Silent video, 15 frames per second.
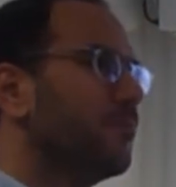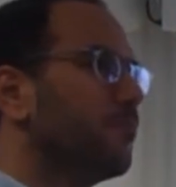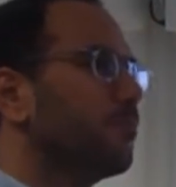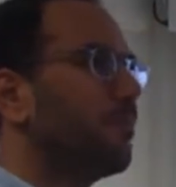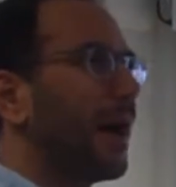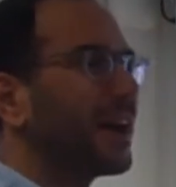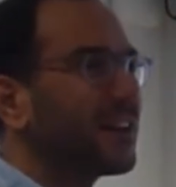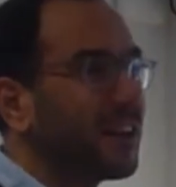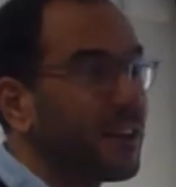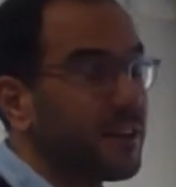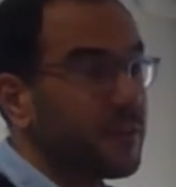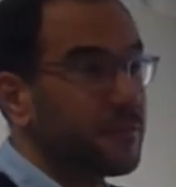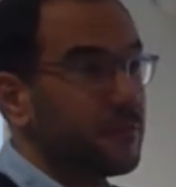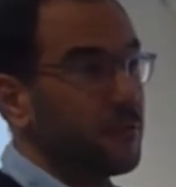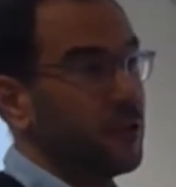muddling
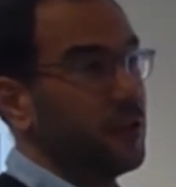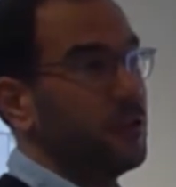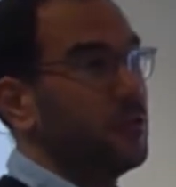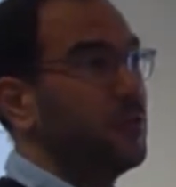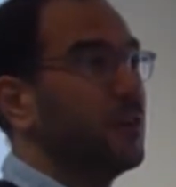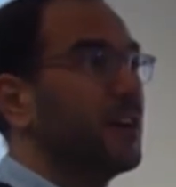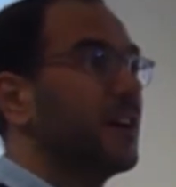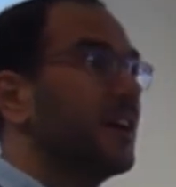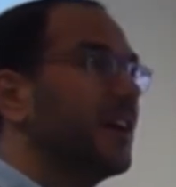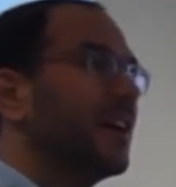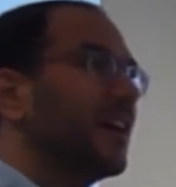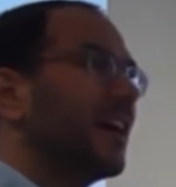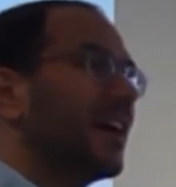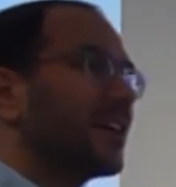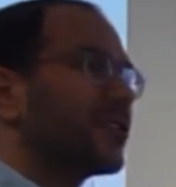through,
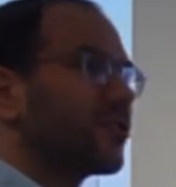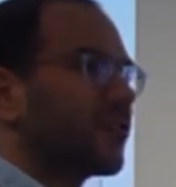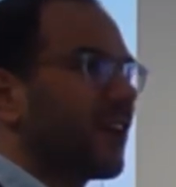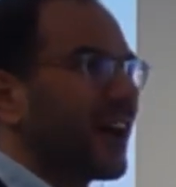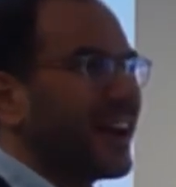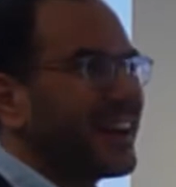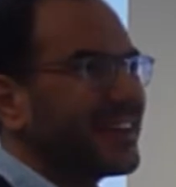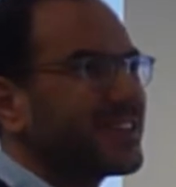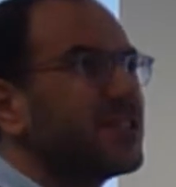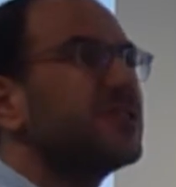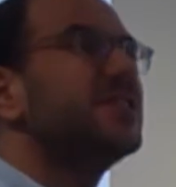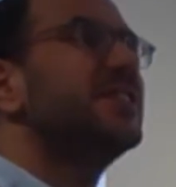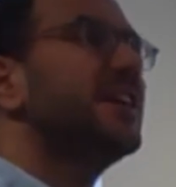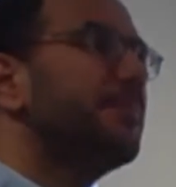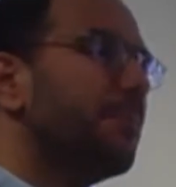trying to
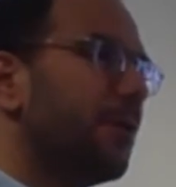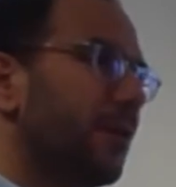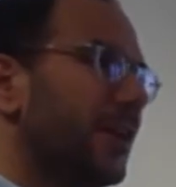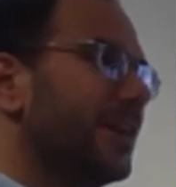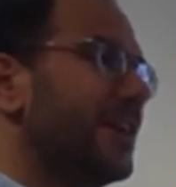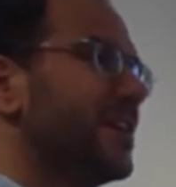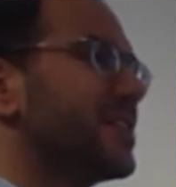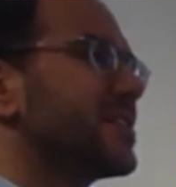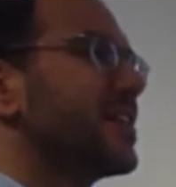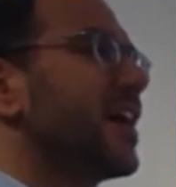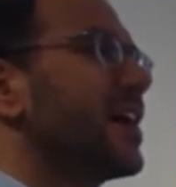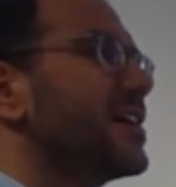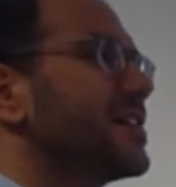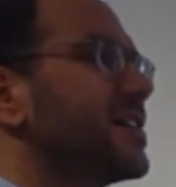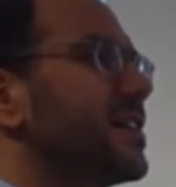
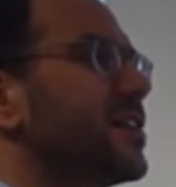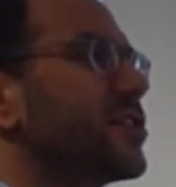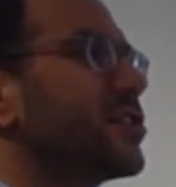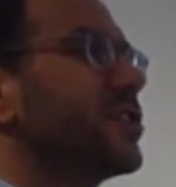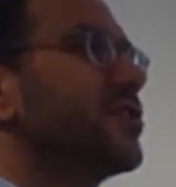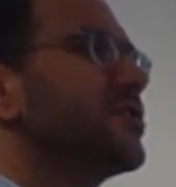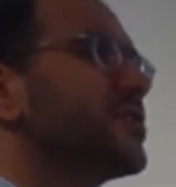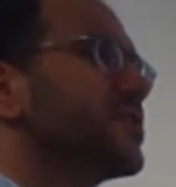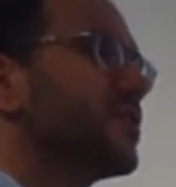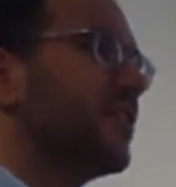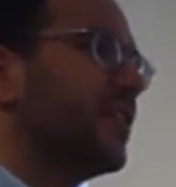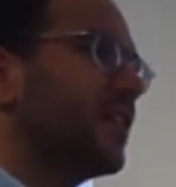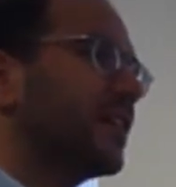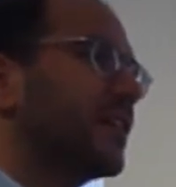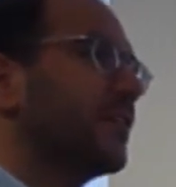depoliticize issues,
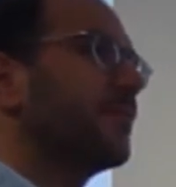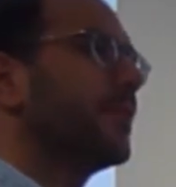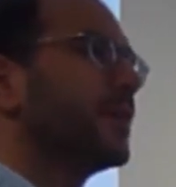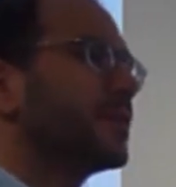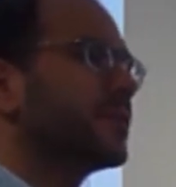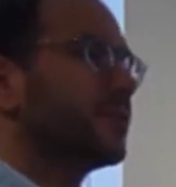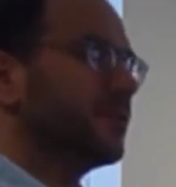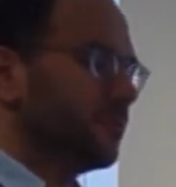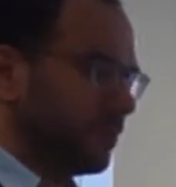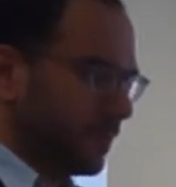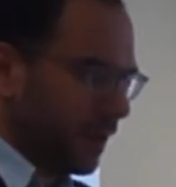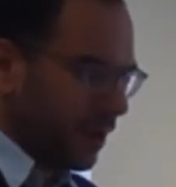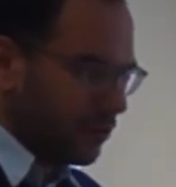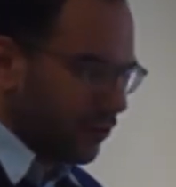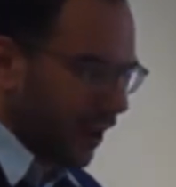turning them into
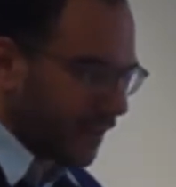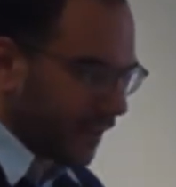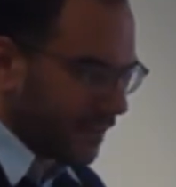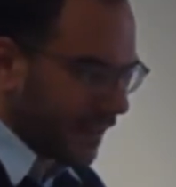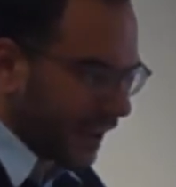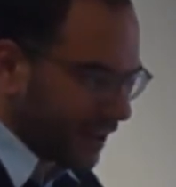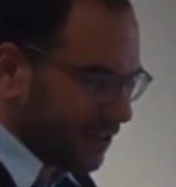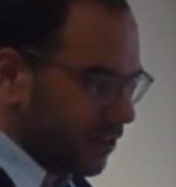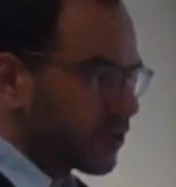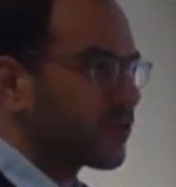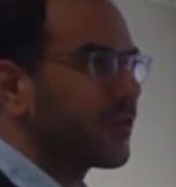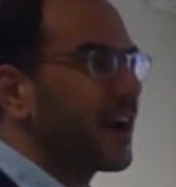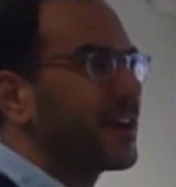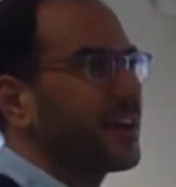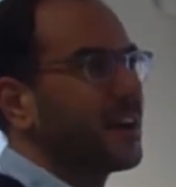rather
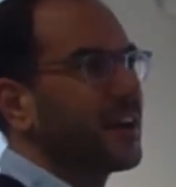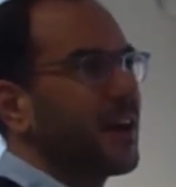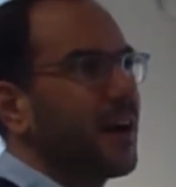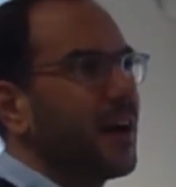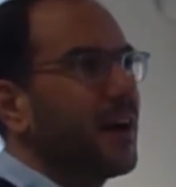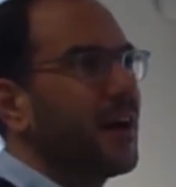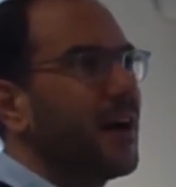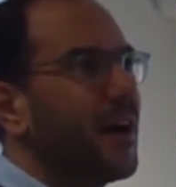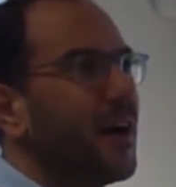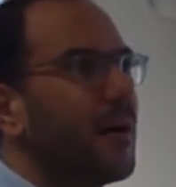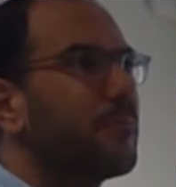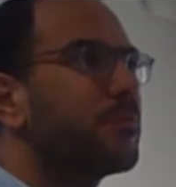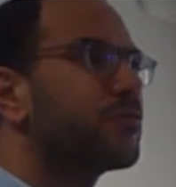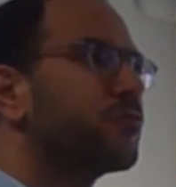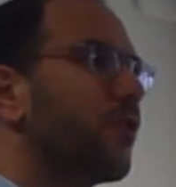technocratic
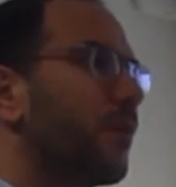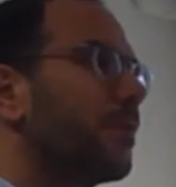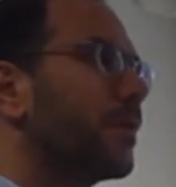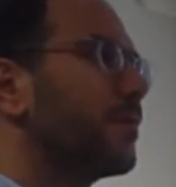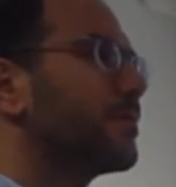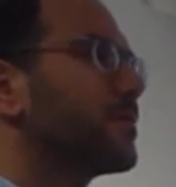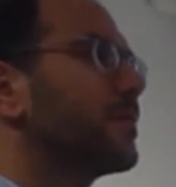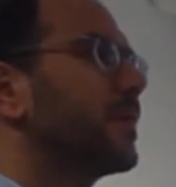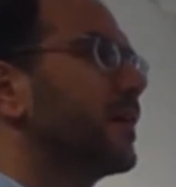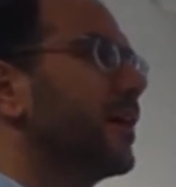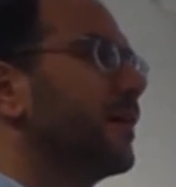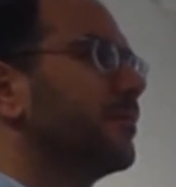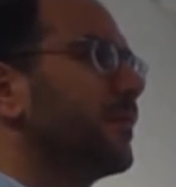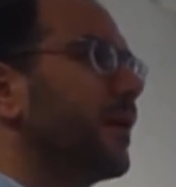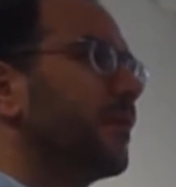
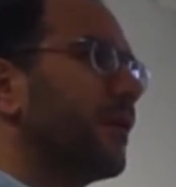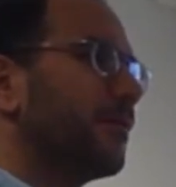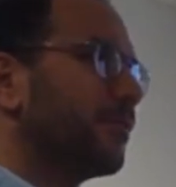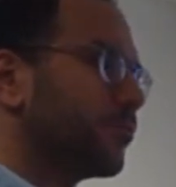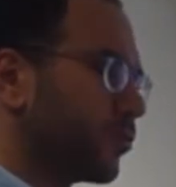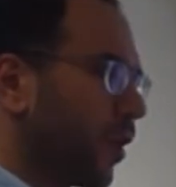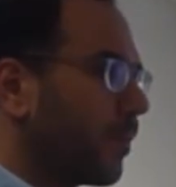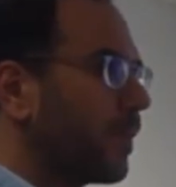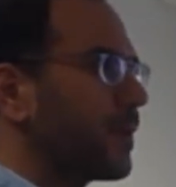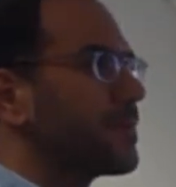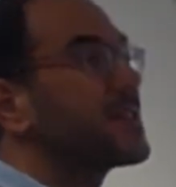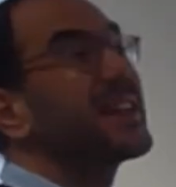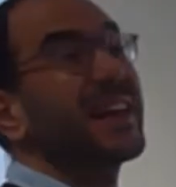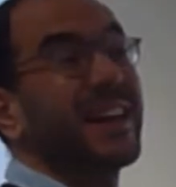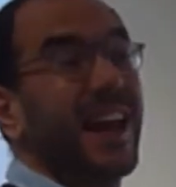
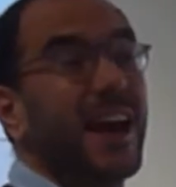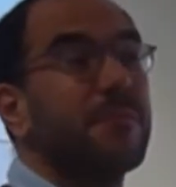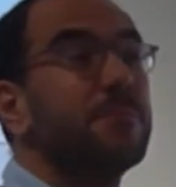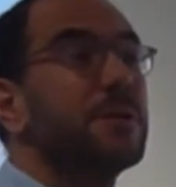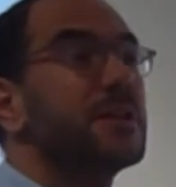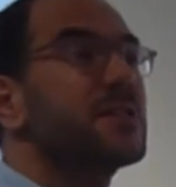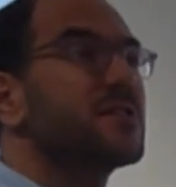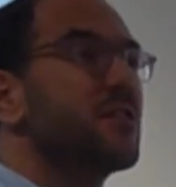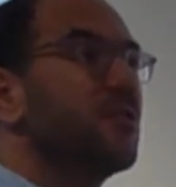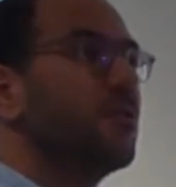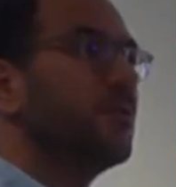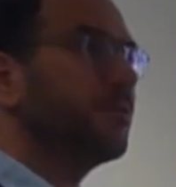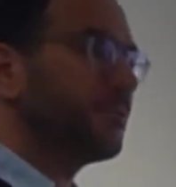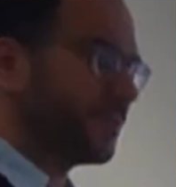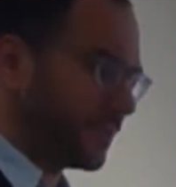problems that can be
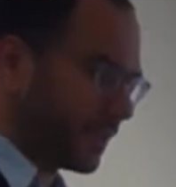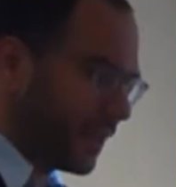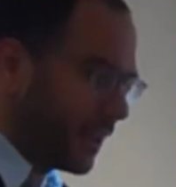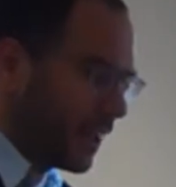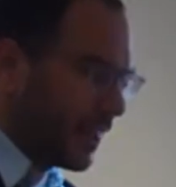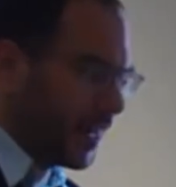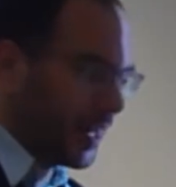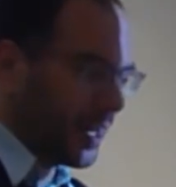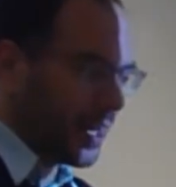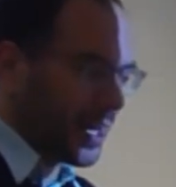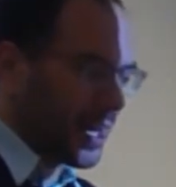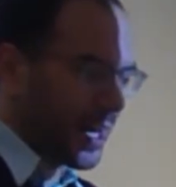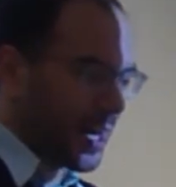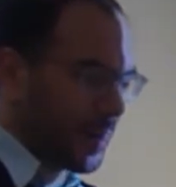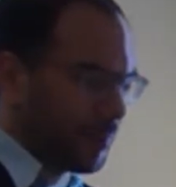solved,
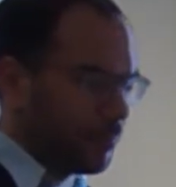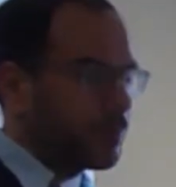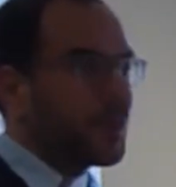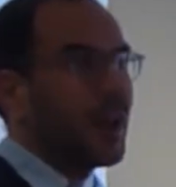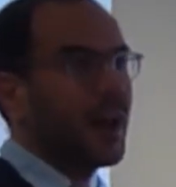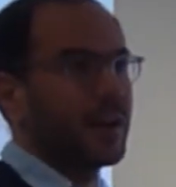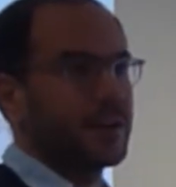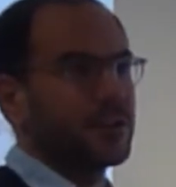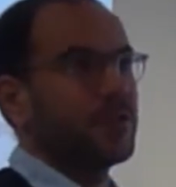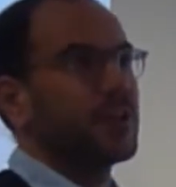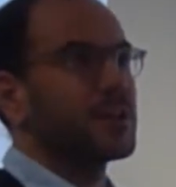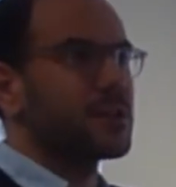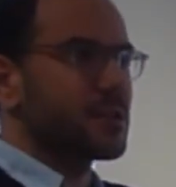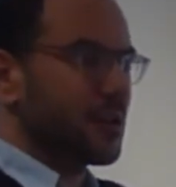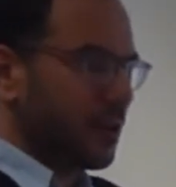and doing
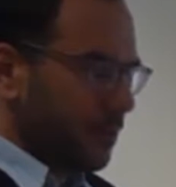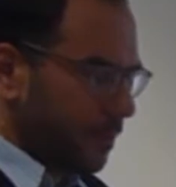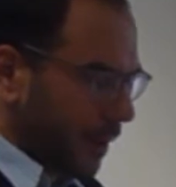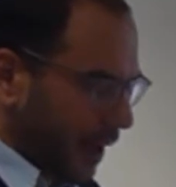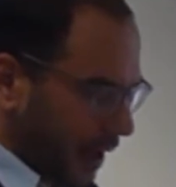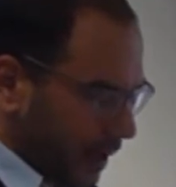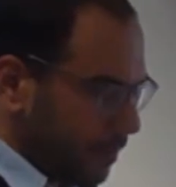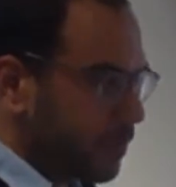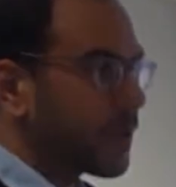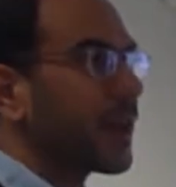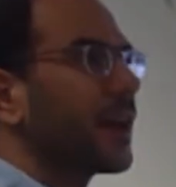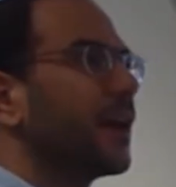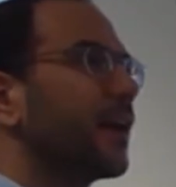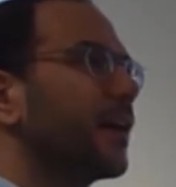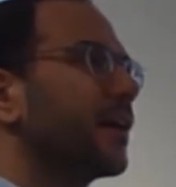so by
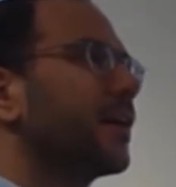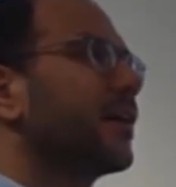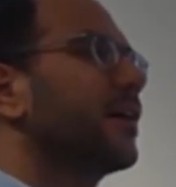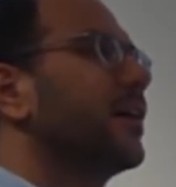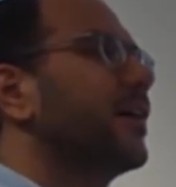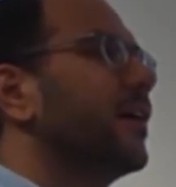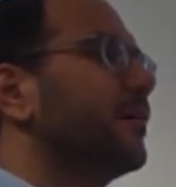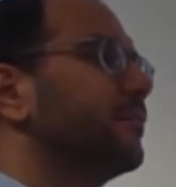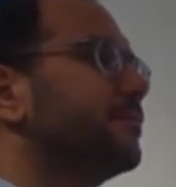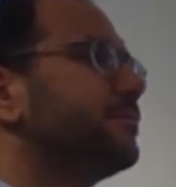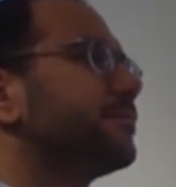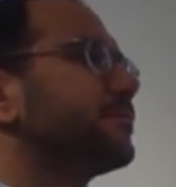bringing a